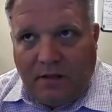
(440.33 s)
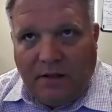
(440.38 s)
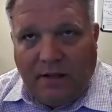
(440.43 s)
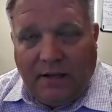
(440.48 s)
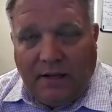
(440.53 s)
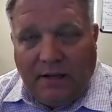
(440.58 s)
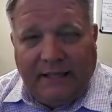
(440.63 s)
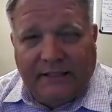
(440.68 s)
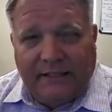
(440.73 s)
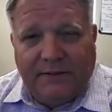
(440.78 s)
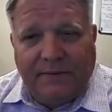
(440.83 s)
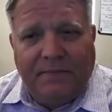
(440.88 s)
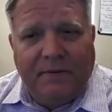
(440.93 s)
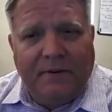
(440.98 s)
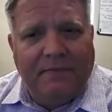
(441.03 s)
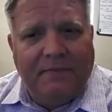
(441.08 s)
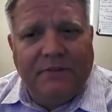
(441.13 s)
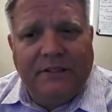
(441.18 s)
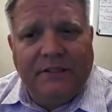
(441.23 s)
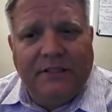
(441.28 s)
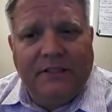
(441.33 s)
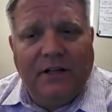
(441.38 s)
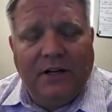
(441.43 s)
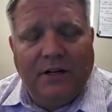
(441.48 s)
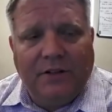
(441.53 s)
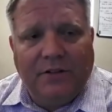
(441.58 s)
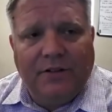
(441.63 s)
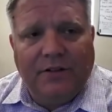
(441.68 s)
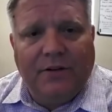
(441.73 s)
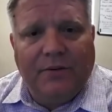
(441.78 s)
it has
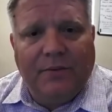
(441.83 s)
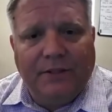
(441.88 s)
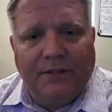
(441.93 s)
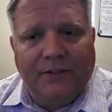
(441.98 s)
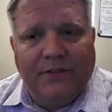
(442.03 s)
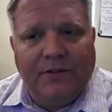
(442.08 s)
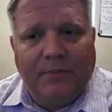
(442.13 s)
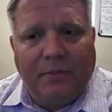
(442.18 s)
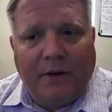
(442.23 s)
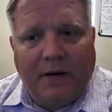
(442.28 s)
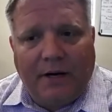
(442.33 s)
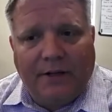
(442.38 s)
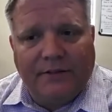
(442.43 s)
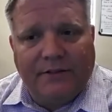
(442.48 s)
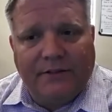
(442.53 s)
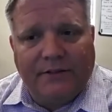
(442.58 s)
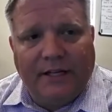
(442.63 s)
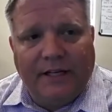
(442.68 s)
1,500 original miles,